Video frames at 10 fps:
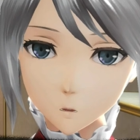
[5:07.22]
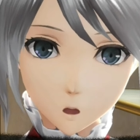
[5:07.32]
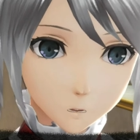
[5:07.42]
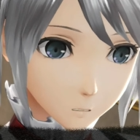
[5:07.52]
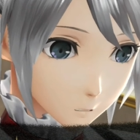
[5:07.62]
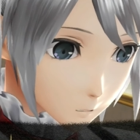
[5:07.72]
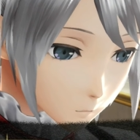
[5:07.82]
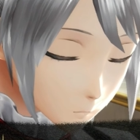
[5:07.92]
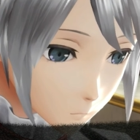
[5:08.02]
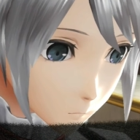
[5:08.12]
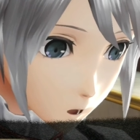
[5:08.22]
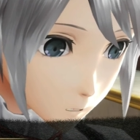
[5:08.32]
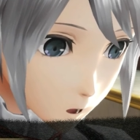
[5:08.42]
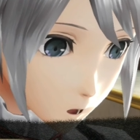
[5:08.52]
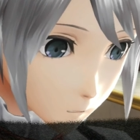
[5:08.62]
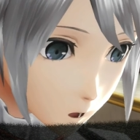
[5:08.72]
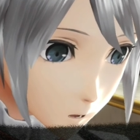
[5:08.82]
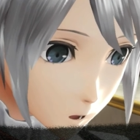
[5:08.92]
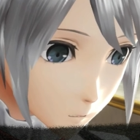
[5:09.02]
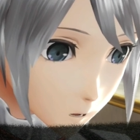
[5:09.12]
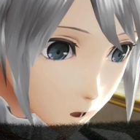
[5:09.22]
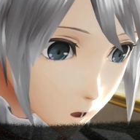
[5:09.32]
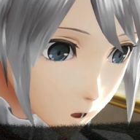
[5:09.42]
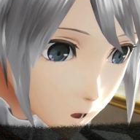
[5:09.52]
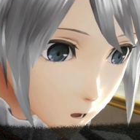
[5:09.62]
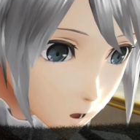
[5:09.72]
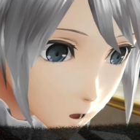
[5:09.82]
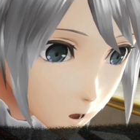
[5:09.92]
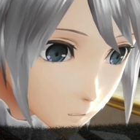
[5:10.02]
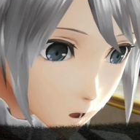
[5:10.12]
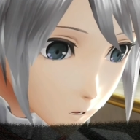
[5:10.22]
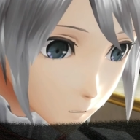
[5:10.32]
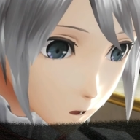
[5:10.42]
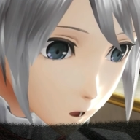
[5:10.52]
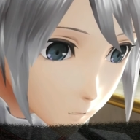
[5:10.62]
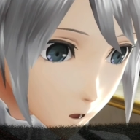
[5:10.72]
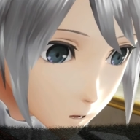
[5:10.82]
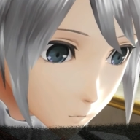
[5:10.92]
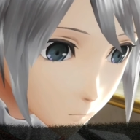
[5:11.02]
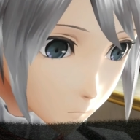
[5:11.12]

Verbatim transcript: Ah, the impact of one blood bullet against another.